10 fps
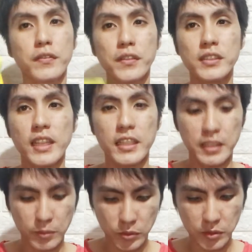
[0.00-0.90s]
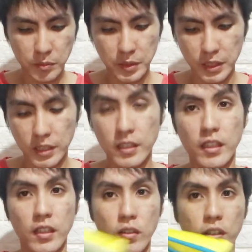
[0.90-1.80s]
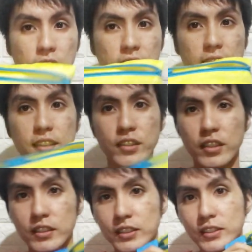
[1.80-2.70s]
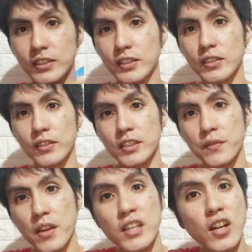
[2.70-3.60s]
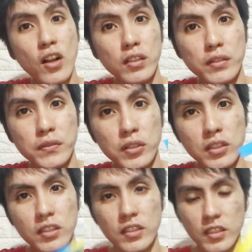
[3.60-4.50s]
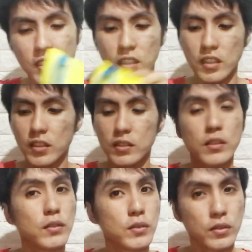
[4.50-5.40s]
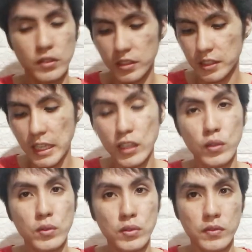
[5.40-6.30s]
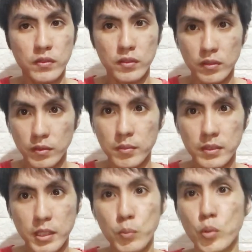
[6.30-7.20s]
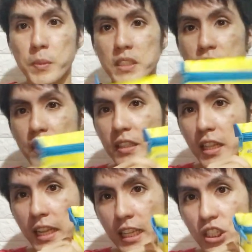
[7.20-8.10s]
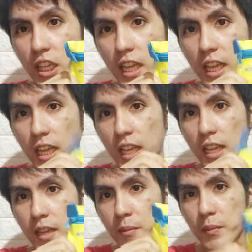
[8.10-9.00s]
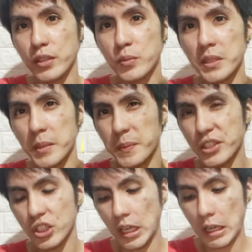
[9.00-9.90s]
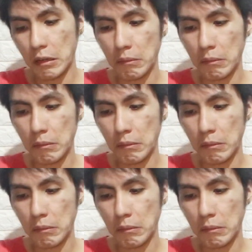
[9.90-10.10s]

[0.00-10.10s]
First item would be the organizers. So, it's very colorful. So, yellow. Cebu Pacific colors. Medyo manipis siya.